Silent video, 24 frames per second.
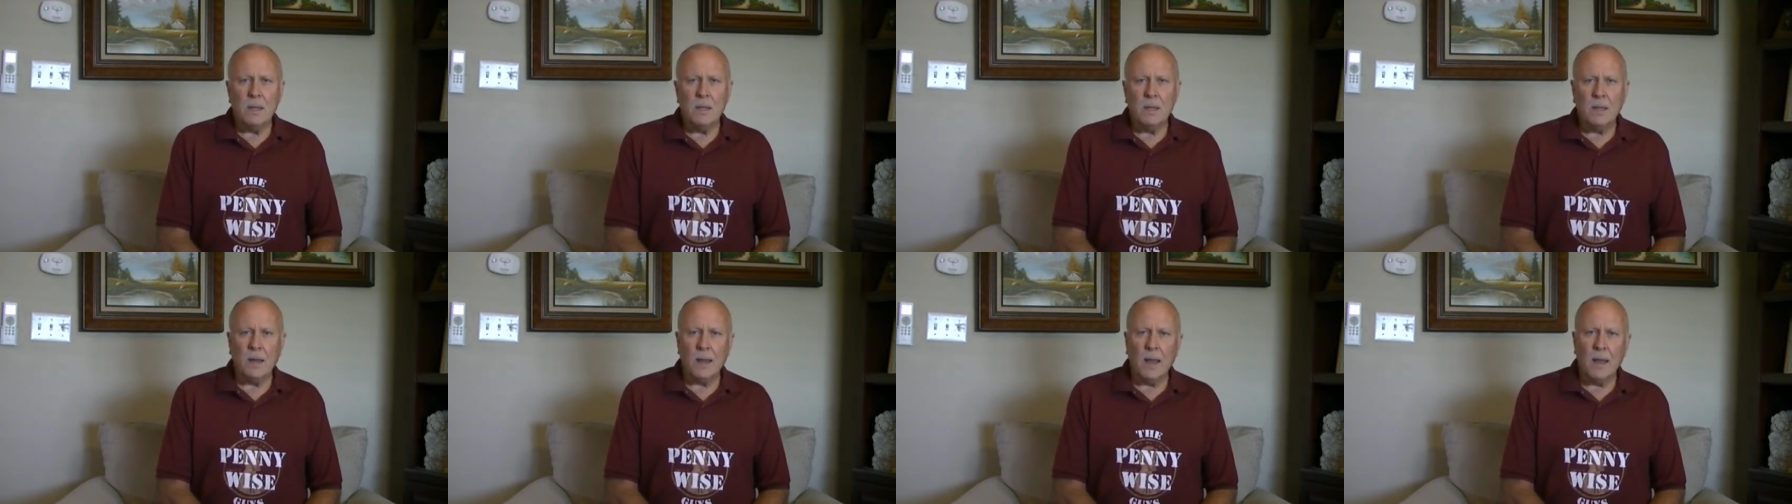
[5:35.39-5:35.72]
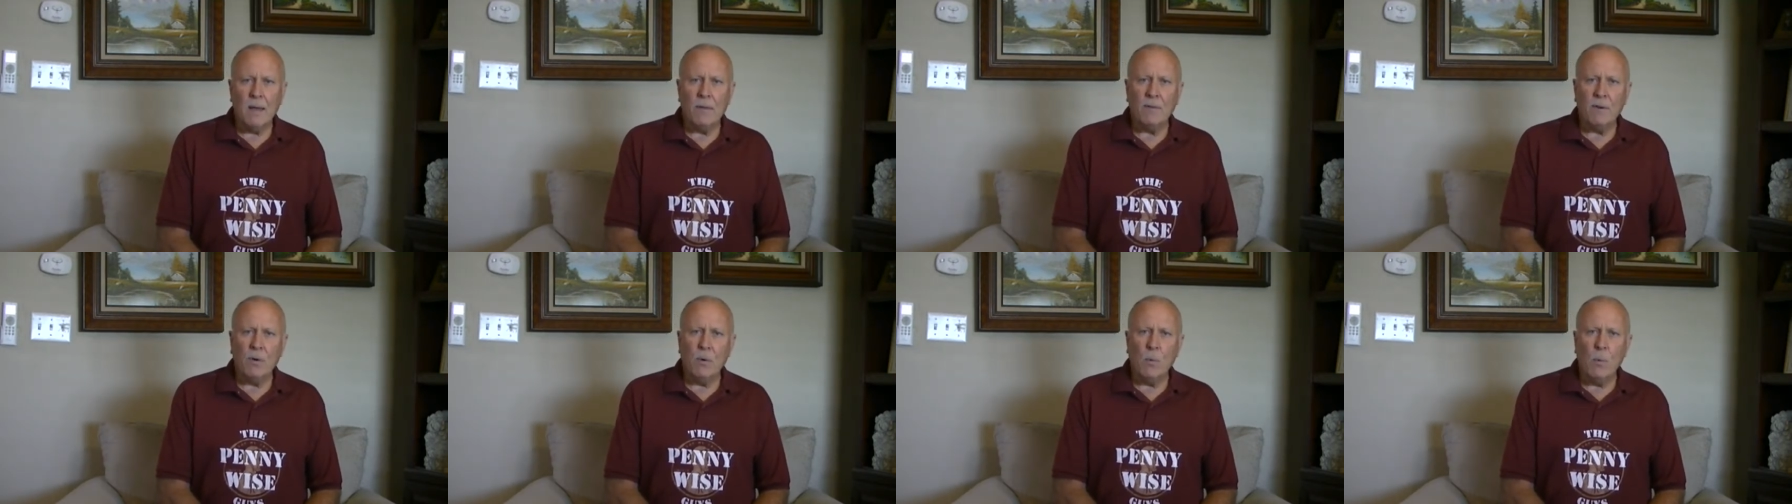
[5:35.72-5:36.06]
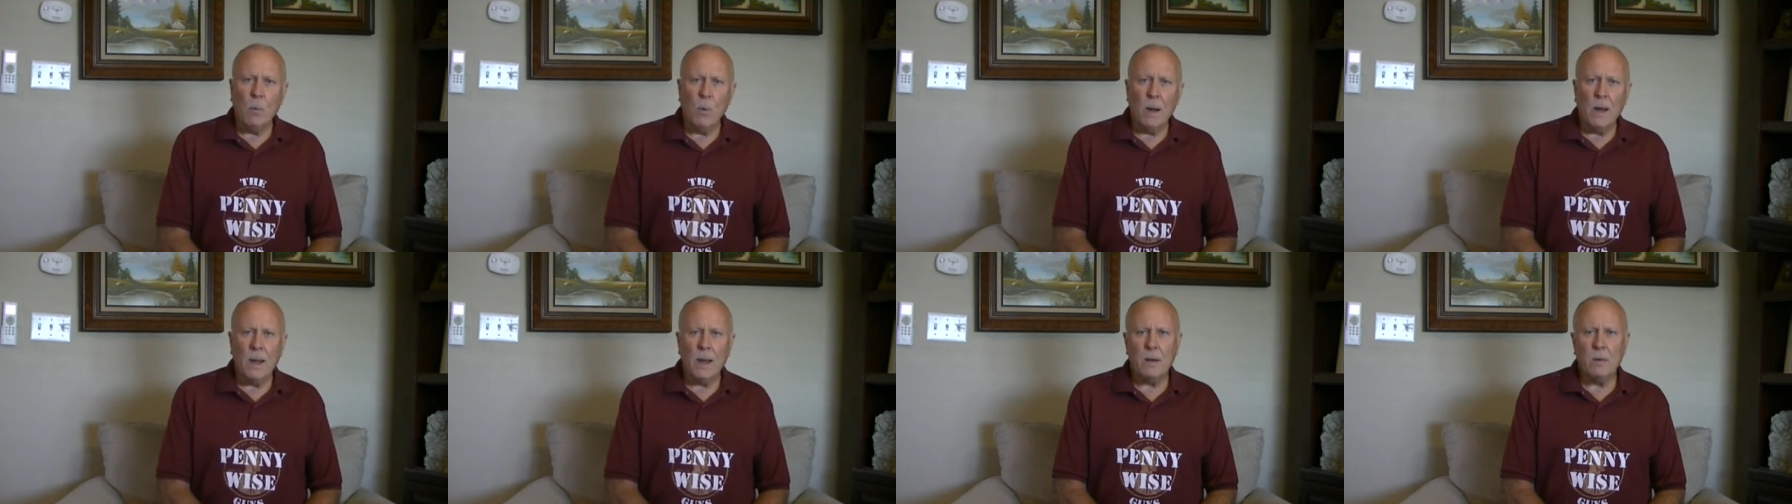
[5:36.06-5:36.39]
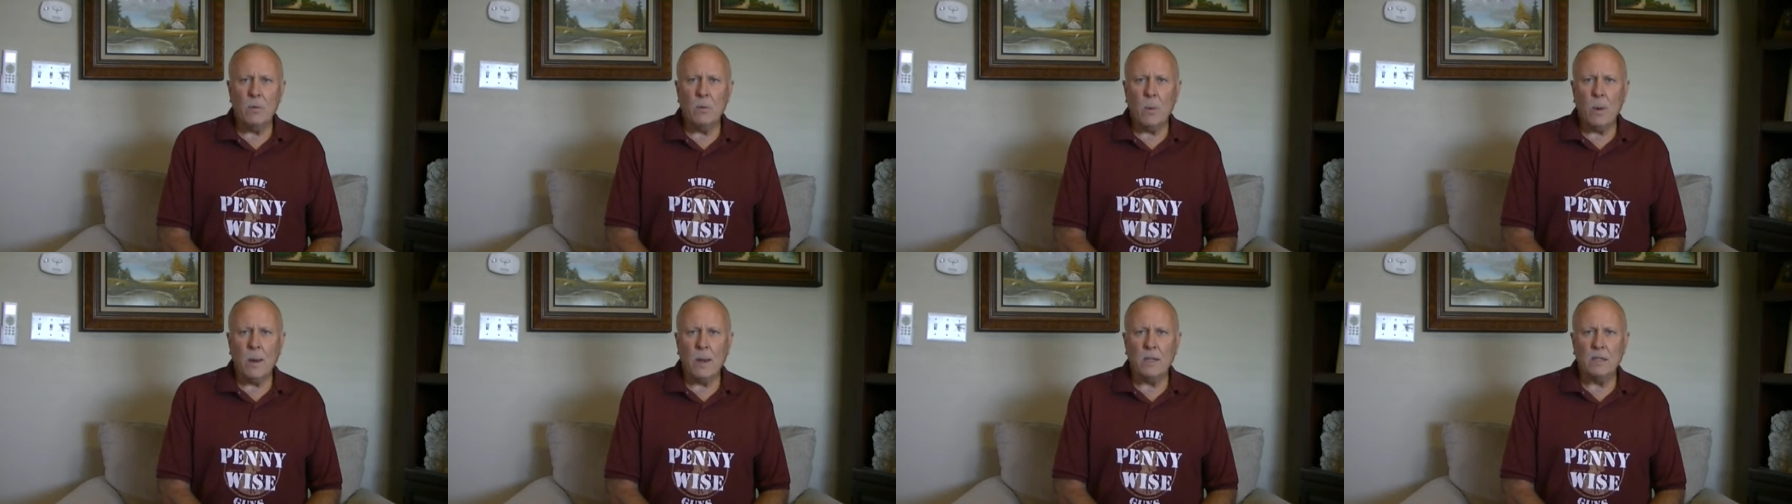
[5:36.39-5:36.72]
that have a wide
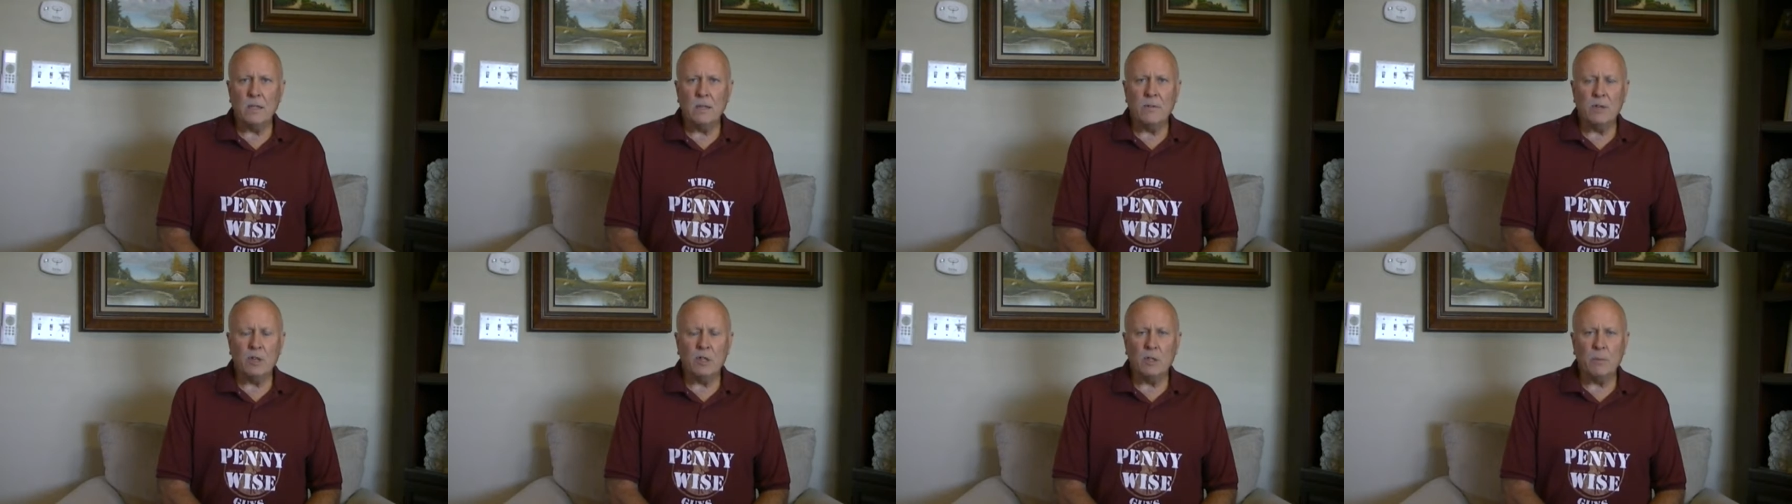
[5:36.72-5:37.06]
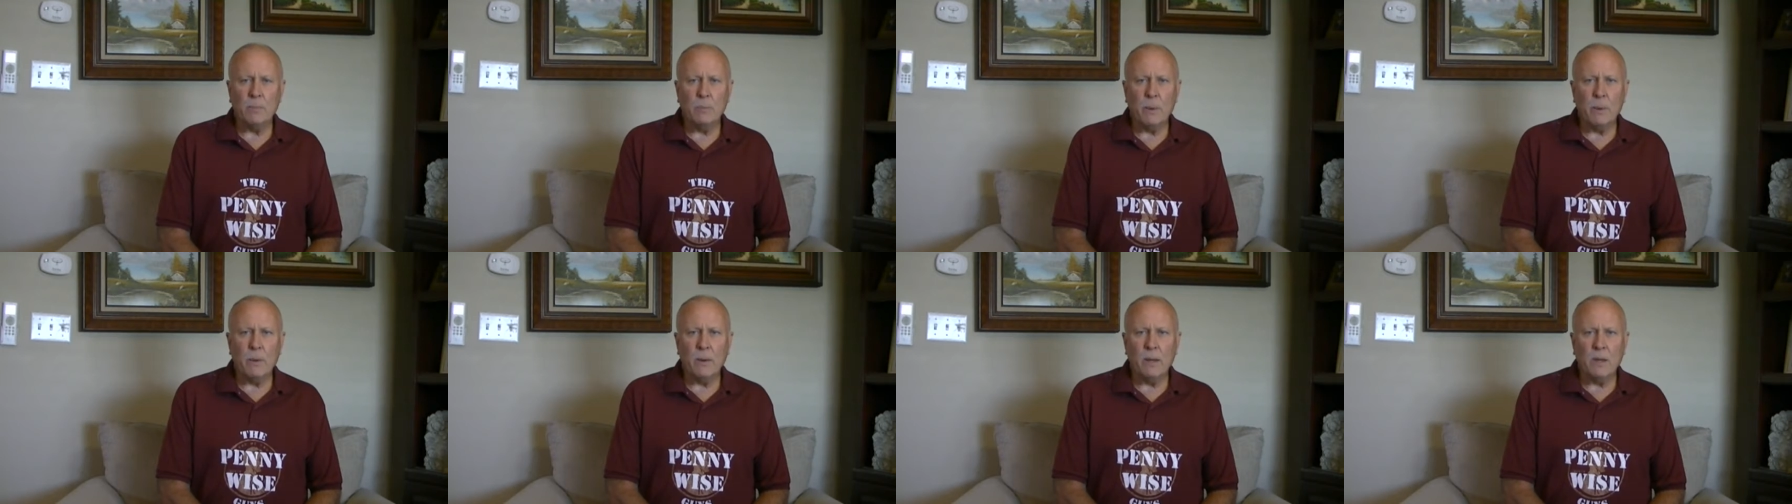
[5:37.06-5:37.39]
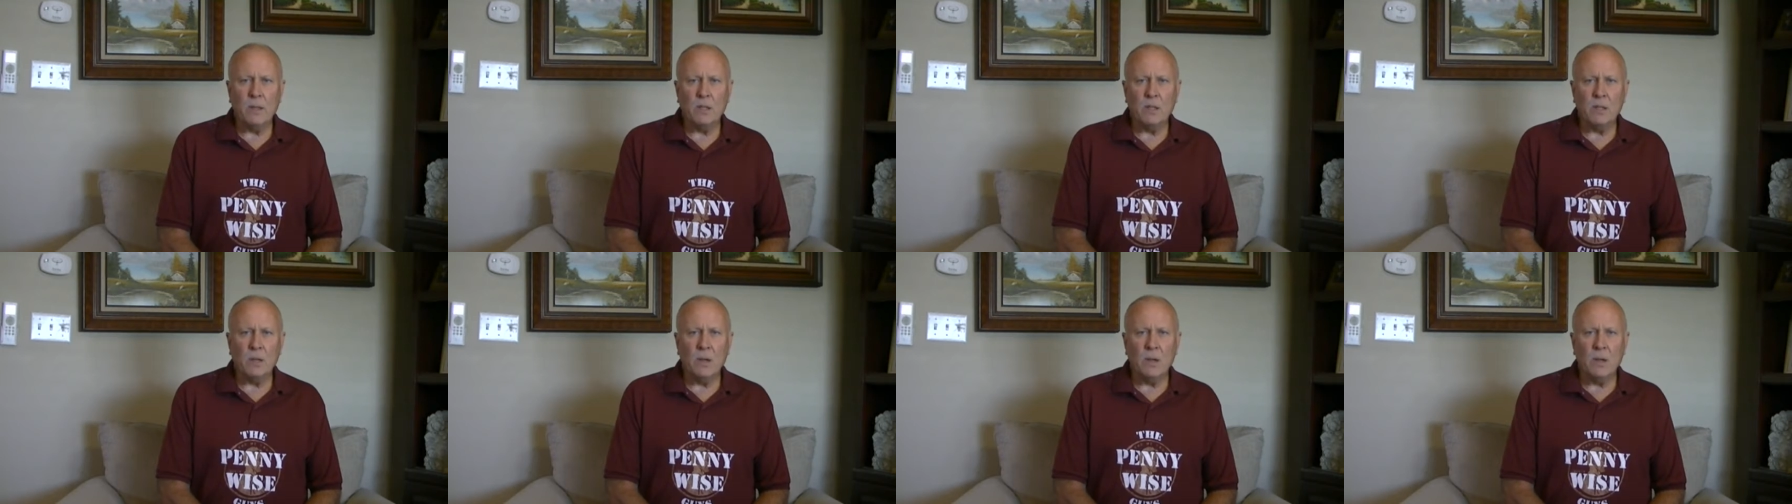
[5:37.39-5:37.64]
range of experience